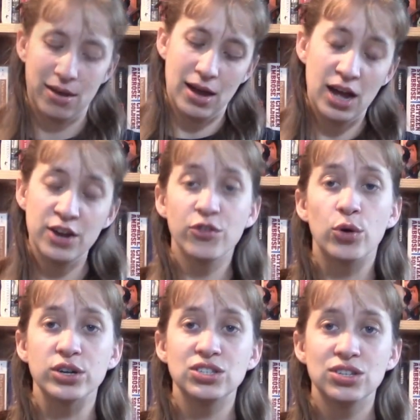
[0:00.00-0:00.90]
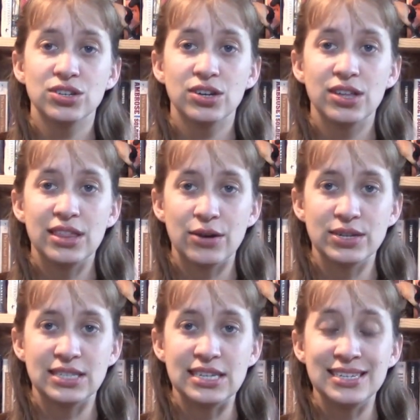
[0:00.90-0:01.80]
And of course, there
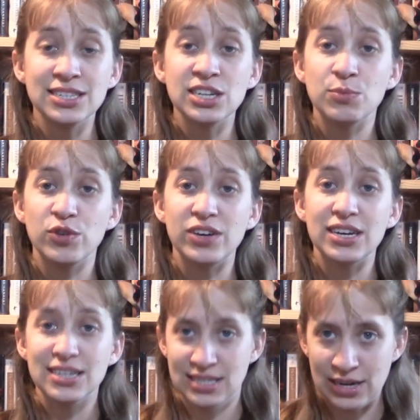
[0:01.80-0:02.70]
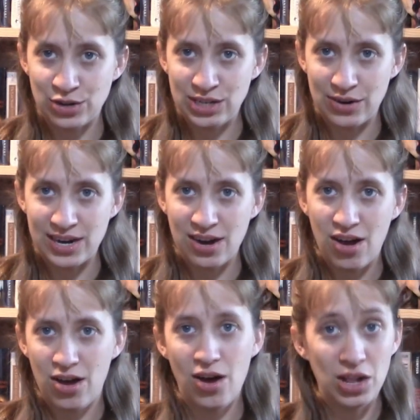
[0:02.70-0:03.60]
is the Disney movie Secretariat,
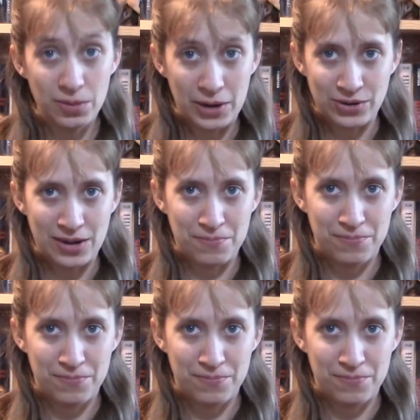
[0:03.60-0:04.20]
all about him.